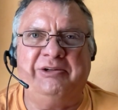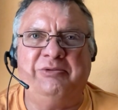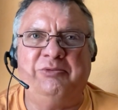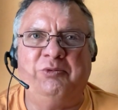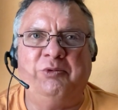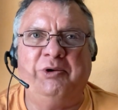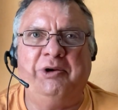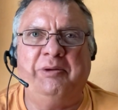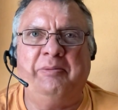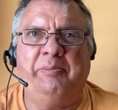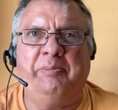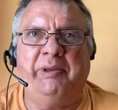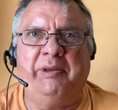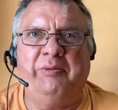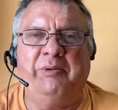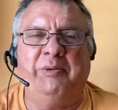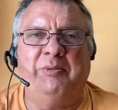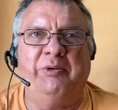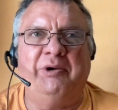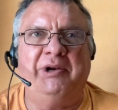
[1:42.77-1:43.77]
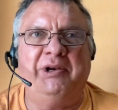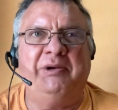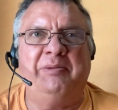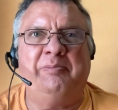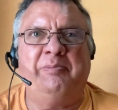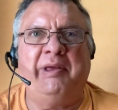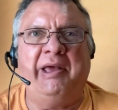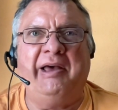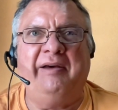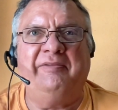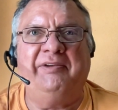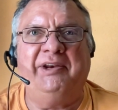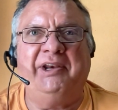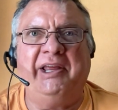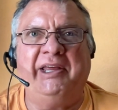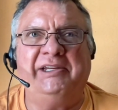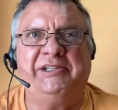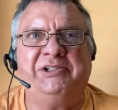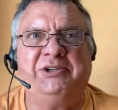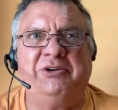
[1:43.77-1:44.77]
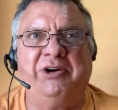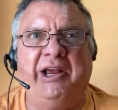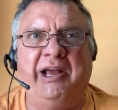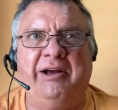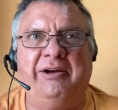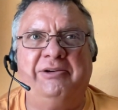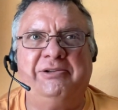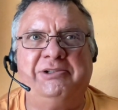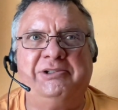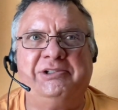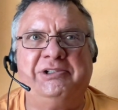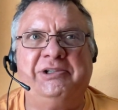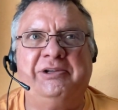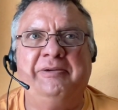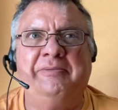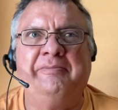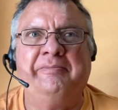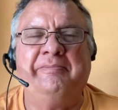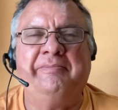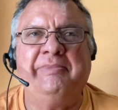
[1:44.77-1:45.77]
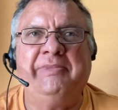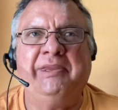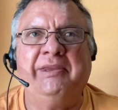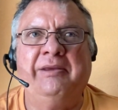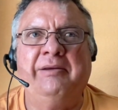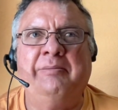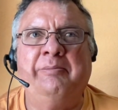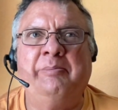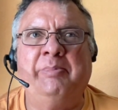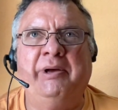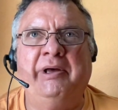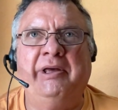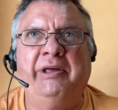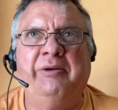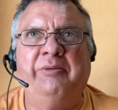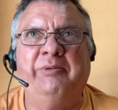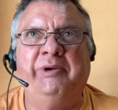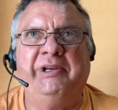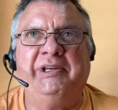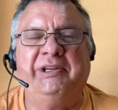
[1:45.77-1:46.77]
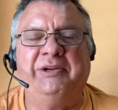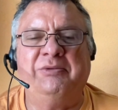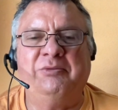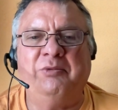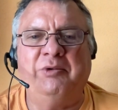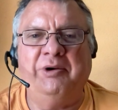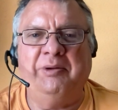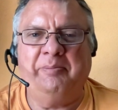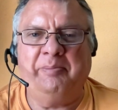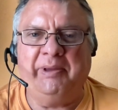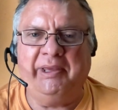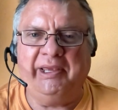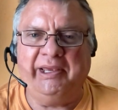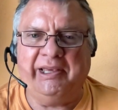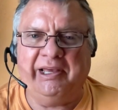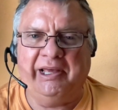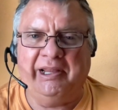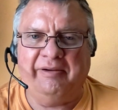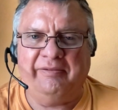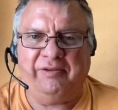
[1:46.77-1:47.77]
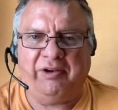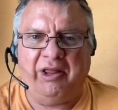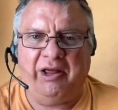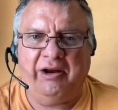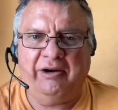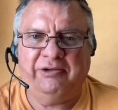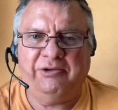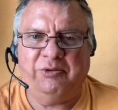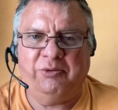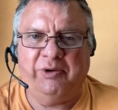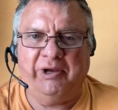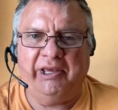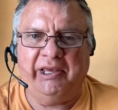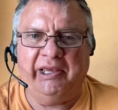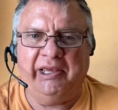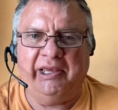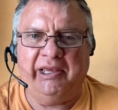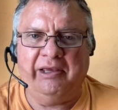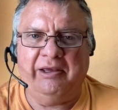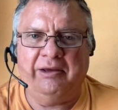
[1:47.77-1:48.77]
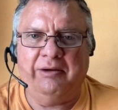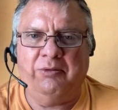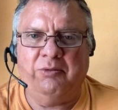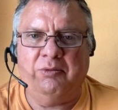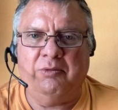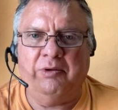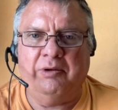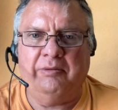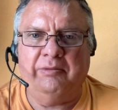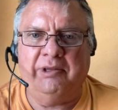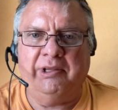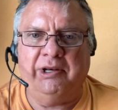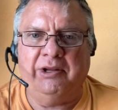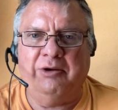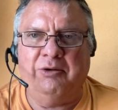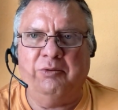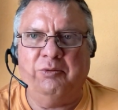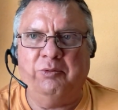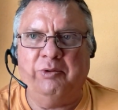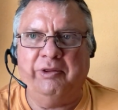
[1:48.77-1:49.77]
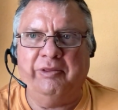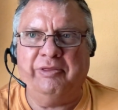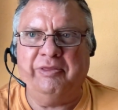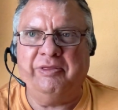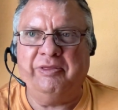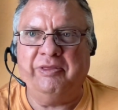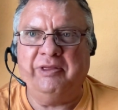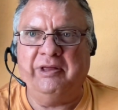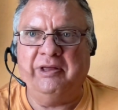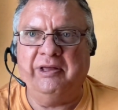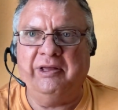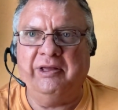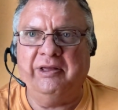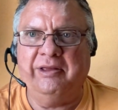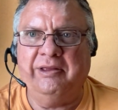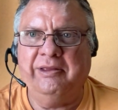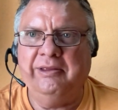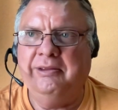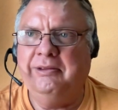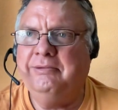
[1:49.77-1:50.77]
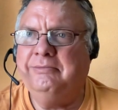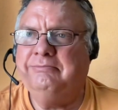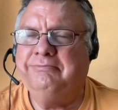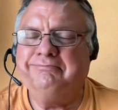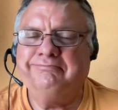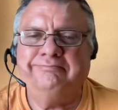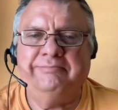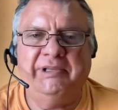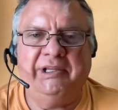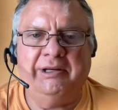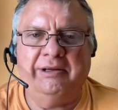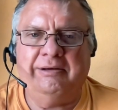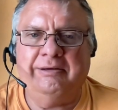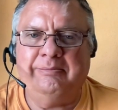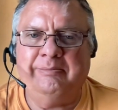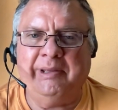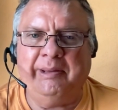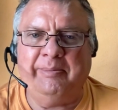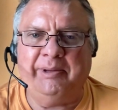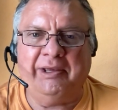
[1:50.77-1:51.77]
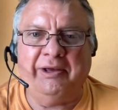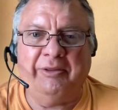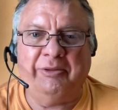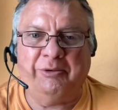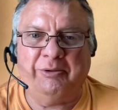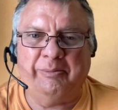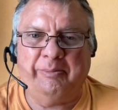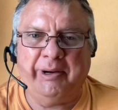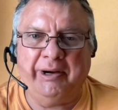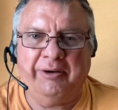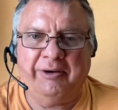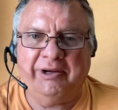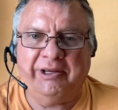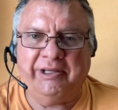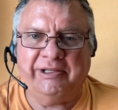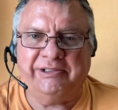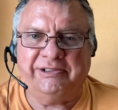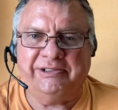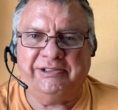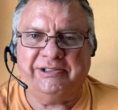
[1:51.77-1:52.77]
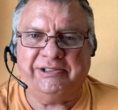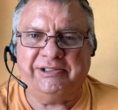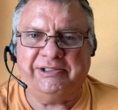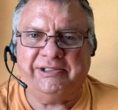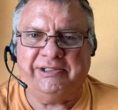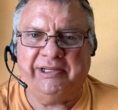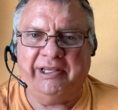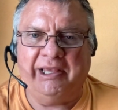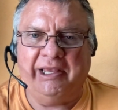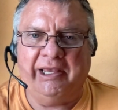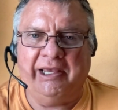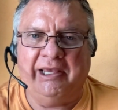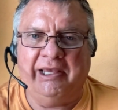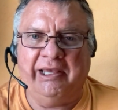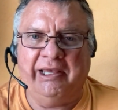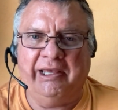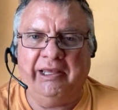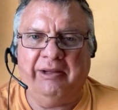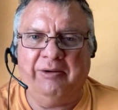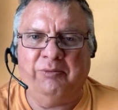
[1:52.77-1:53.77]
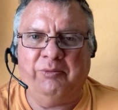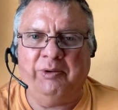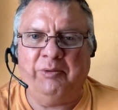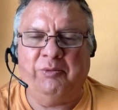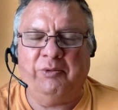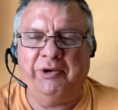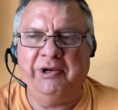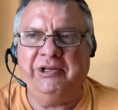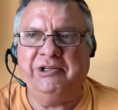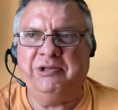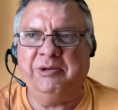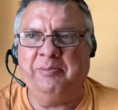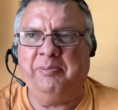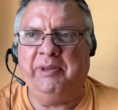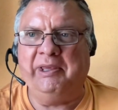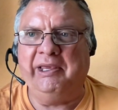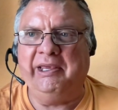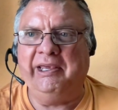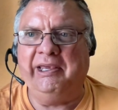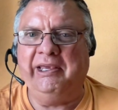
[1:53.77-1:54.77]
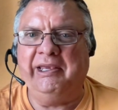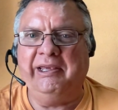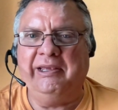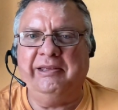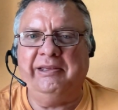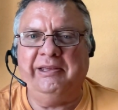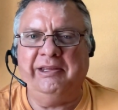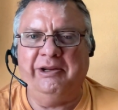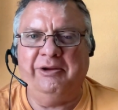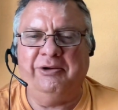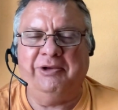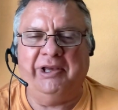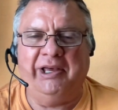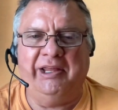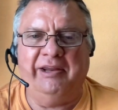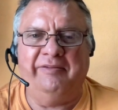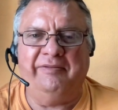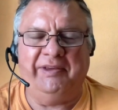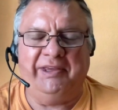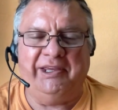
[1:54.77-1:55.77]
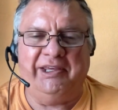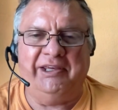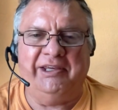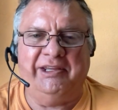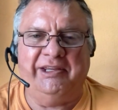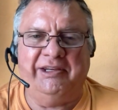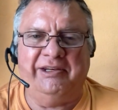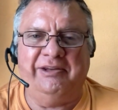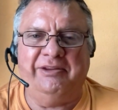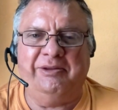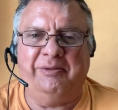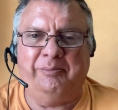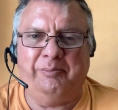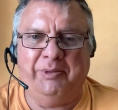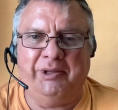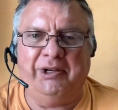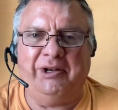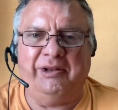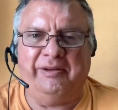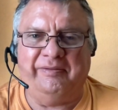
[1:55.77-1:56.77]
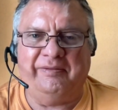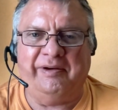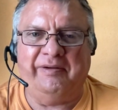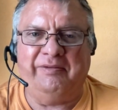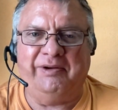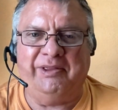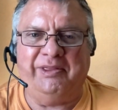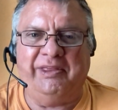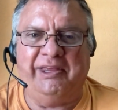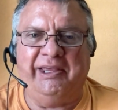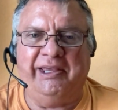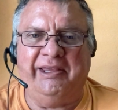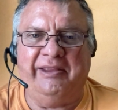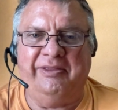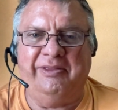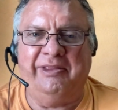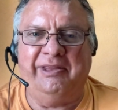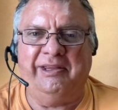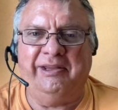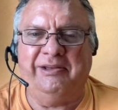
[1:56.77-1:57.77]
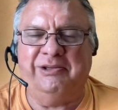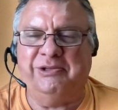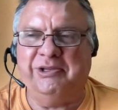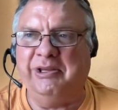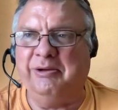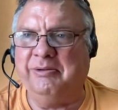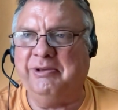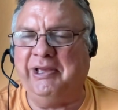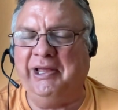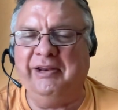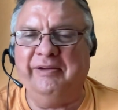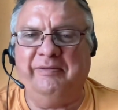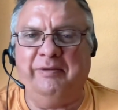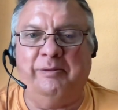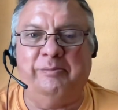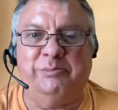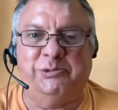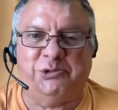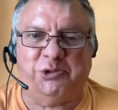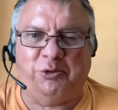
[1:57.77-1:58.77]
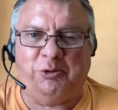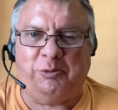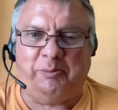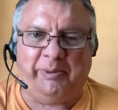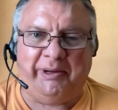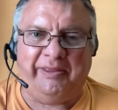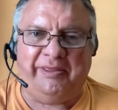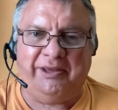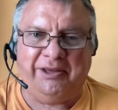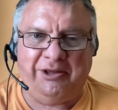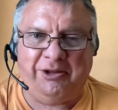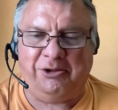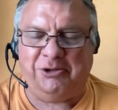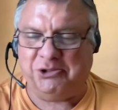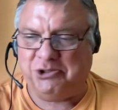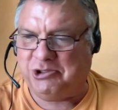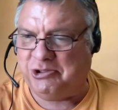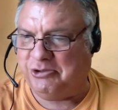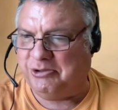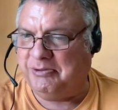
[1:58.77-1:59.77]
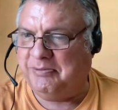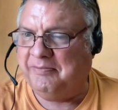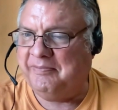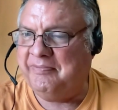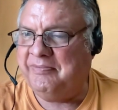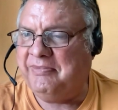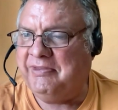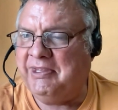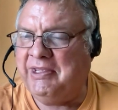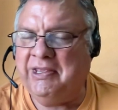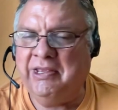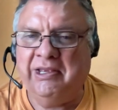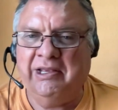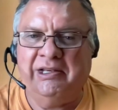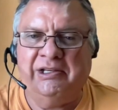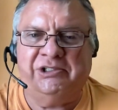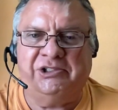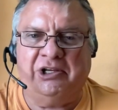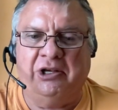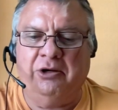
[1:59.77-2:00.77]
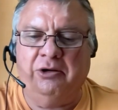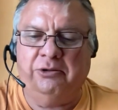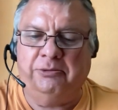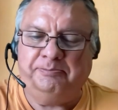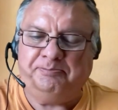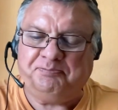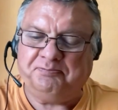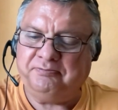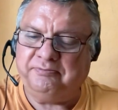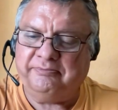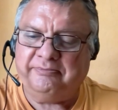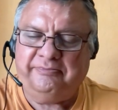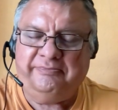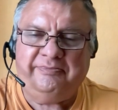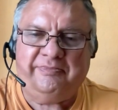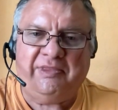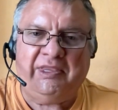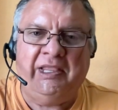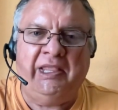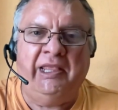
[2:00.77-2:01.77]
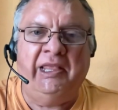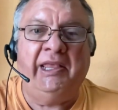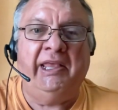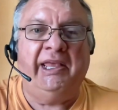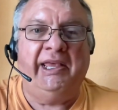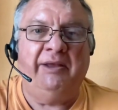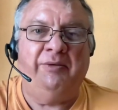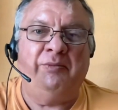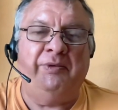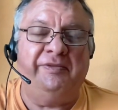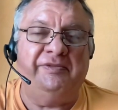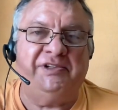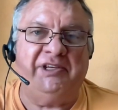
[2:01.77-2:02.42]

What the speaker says: want to we wanted to have a nicer house, but we didn't want to be kind of locked away, with, maybe other Americans, and we wanted to be, kind of in the middle of everything, in the, kind of absorbing the culture. So we've